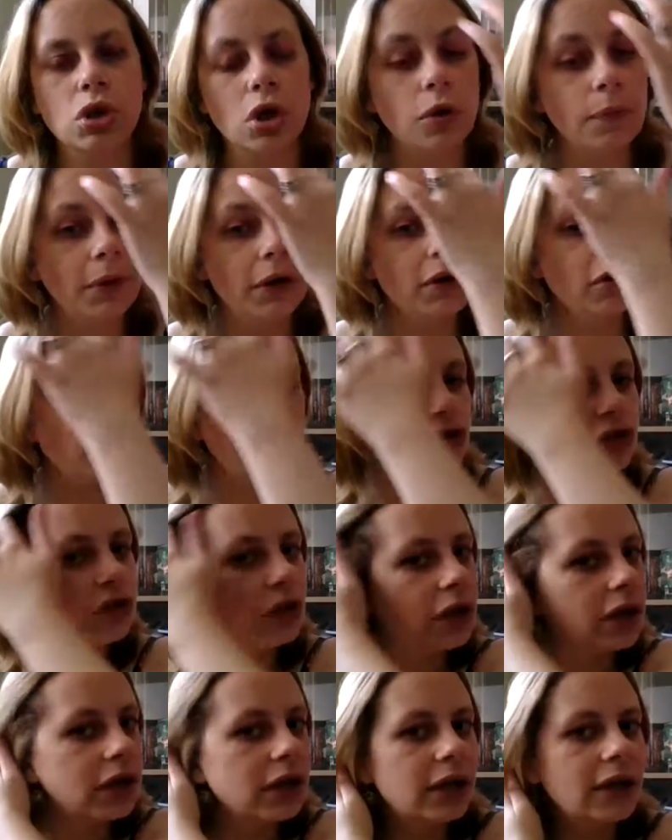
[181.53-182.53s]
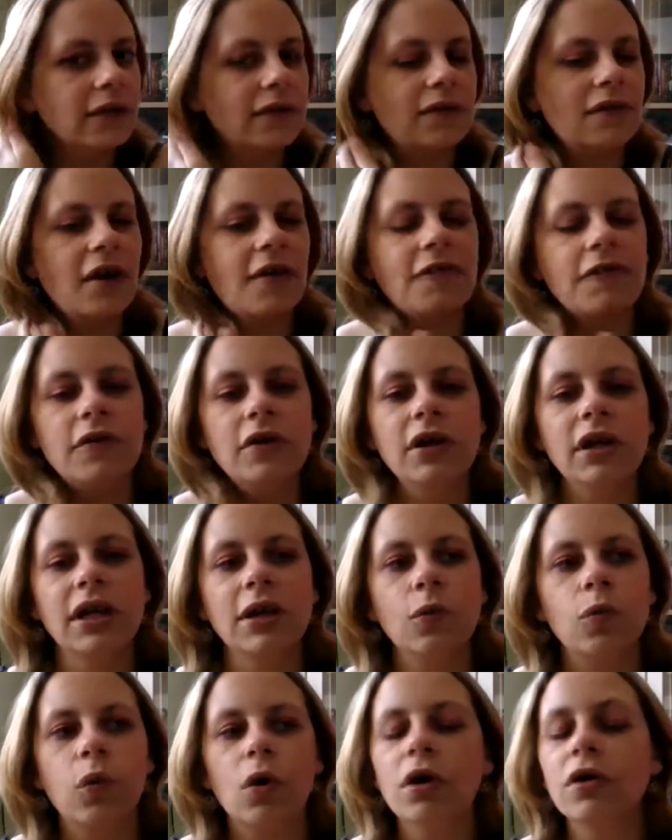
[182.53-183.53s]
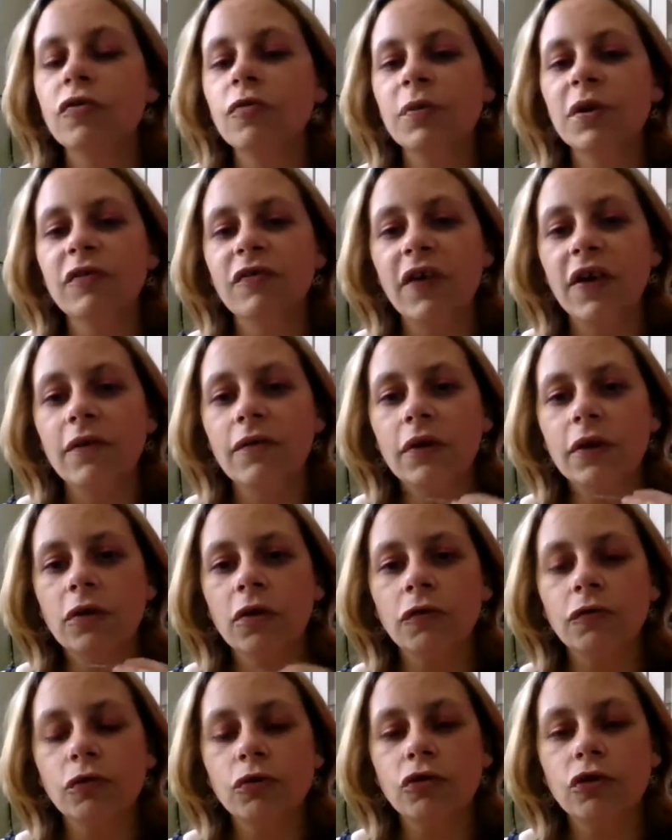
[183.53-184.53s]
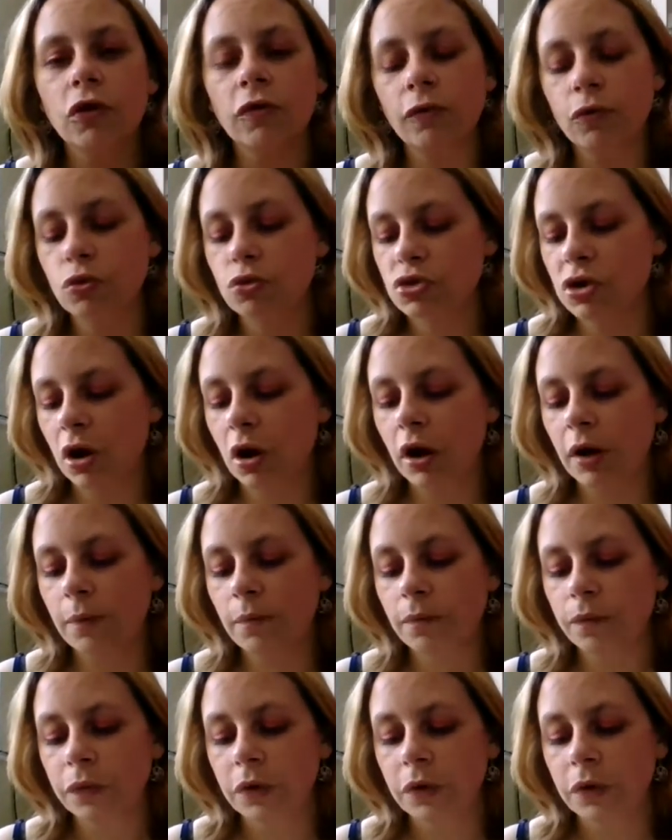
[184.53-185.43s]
much. It's definitely one of my favourite novels of all time.